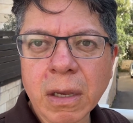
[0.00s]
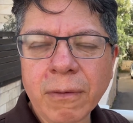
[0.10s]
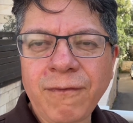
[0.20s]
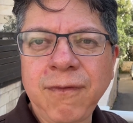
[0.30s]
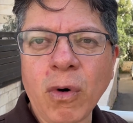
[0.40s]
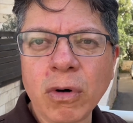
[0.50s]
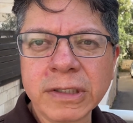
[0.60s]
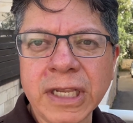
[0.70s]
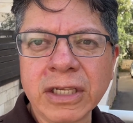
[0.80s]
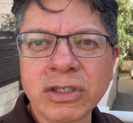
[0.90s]

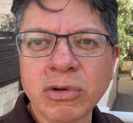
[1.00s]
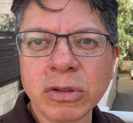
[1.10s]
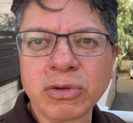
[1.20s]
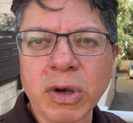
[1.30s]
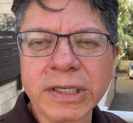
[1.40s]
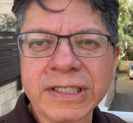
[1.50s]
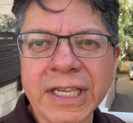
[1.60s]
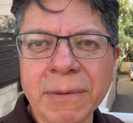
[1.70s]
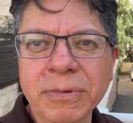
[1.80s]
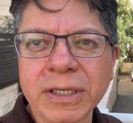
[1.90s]
force Israel to
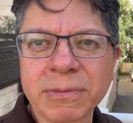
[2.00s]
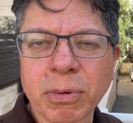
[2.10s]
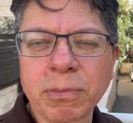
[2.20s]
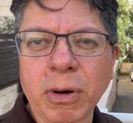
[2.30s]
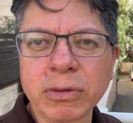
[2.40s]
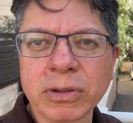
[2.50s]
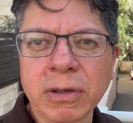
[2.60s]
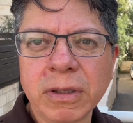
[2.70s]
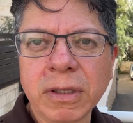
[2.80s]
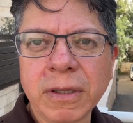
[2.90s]
accept this
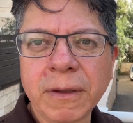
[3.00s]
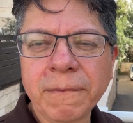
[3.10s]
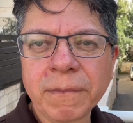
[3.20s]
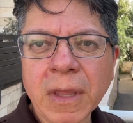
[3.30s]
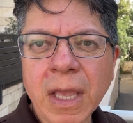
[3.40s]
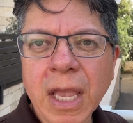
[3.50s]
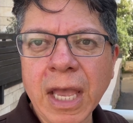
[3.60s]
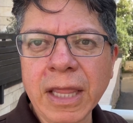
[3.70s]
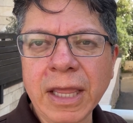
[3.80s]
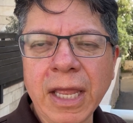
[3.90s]
proposal,
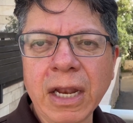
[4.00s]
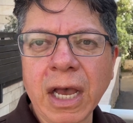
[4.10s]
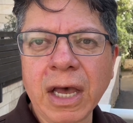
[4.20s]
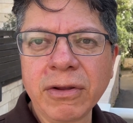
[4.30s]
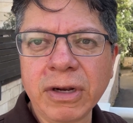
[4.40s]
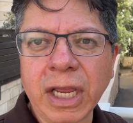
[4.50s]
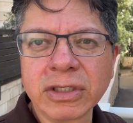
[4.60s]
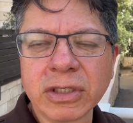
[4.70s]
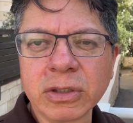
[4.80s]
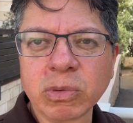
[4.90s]
and then other
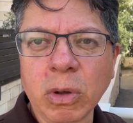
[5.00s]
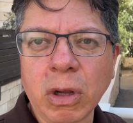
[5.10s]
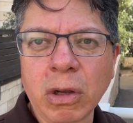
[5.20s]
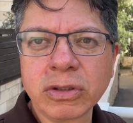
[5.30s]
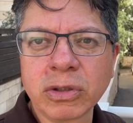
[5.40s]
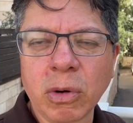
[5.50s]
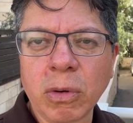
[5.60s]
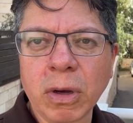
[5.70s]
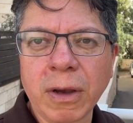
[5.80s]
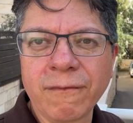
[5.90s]
nations will also
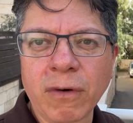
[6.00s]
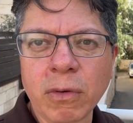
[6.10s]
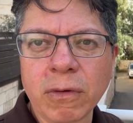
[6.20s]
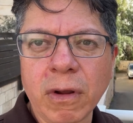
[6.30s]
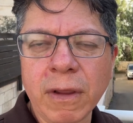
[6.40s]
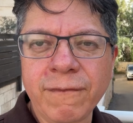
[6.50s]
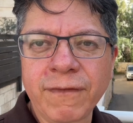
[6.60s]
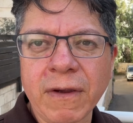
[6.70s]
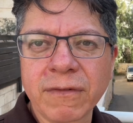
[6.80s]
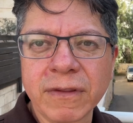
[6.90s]
vote in
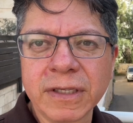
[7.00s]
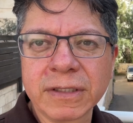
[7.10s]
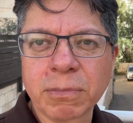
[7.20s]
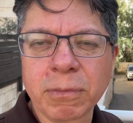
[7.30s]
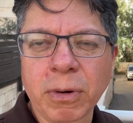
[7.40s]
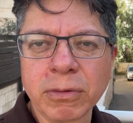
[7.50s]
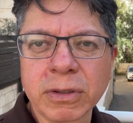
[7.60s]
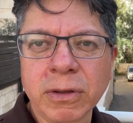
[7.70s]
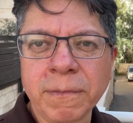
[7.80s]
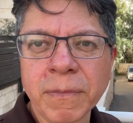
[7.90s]
favor of this
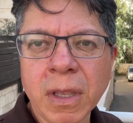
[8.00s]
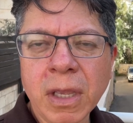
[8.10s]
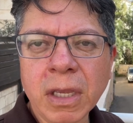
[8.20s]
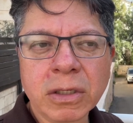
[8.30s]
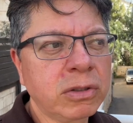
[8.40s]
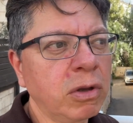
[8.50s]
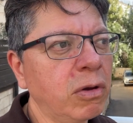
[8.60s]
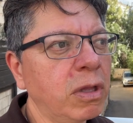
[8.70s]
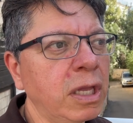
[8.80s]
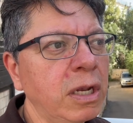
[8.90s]
proposal.
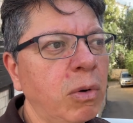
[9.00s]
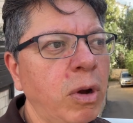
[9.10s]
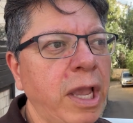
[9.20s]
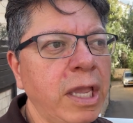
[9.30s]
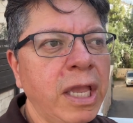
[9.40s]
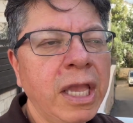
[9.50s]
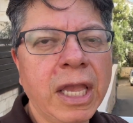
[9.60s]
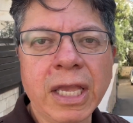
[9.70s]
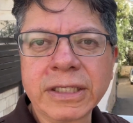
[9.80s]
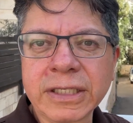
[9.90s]
So in a way,
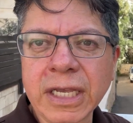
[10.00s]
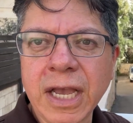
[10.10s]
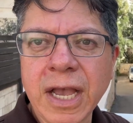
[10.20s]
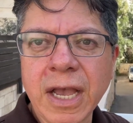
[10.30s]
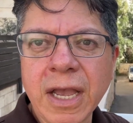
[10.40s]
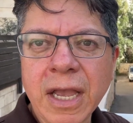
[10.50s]
it's will